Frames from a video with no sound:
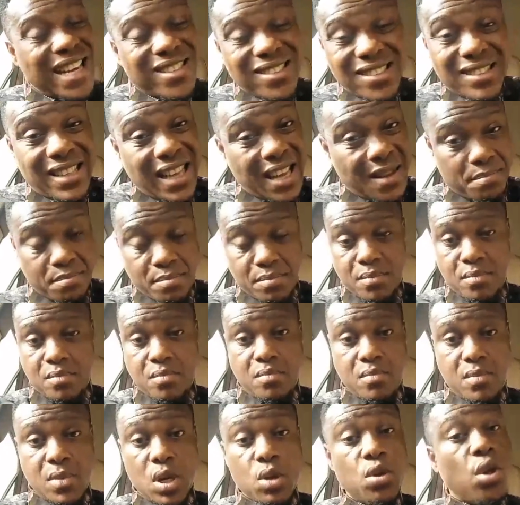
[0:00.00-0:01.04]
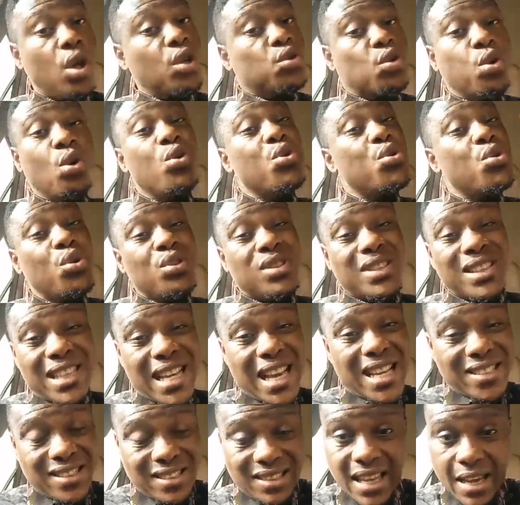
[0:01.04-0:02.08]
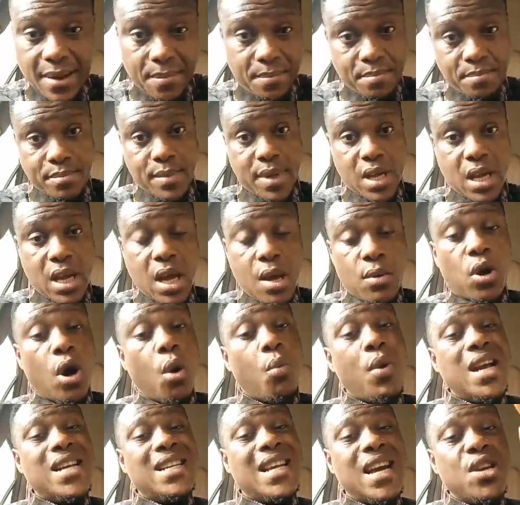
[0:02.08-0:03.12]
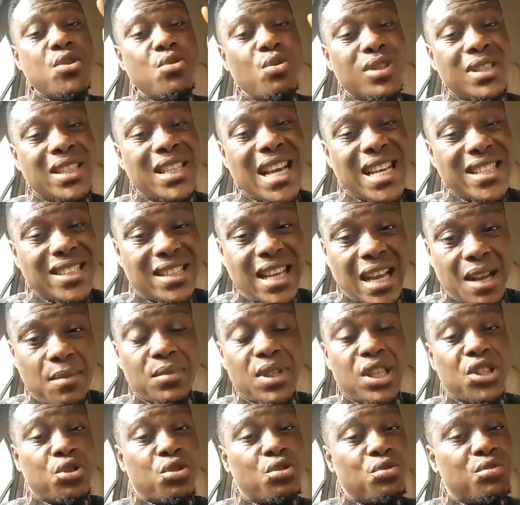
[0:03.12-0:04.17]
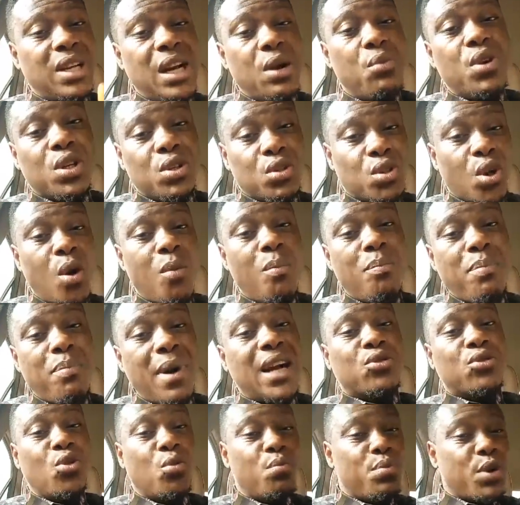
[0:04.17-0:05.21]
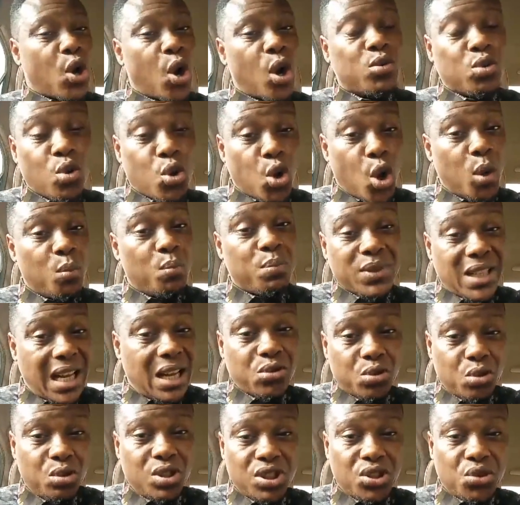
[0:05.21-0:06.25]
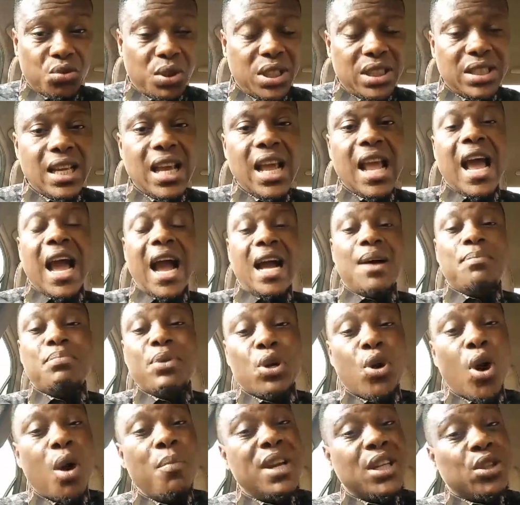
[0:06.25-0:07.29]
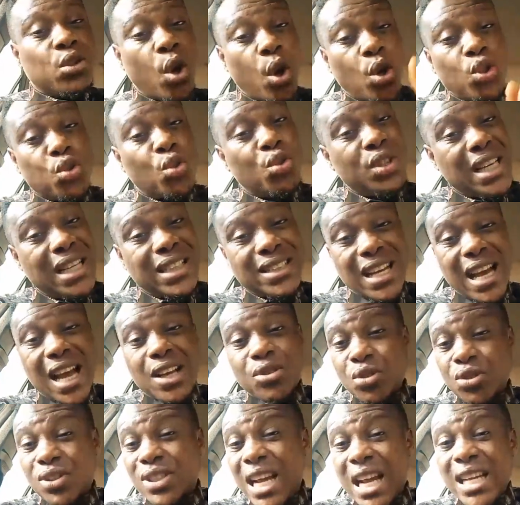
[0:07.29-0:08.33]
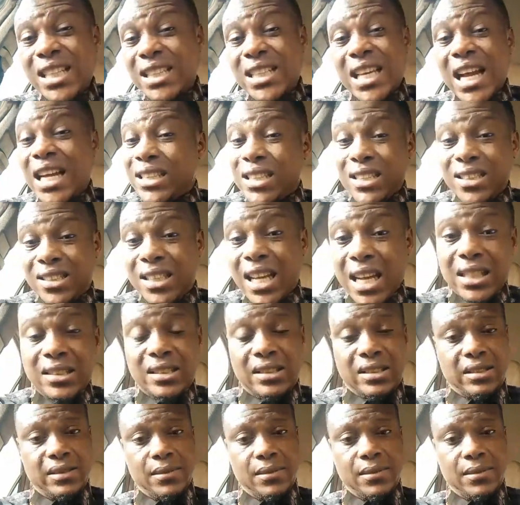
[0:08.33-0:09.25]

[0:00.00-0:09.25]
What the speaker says: them, not to useless them. Because when they useless them, the children will turn back to come down to the street and become a taunt to the entire society and the states.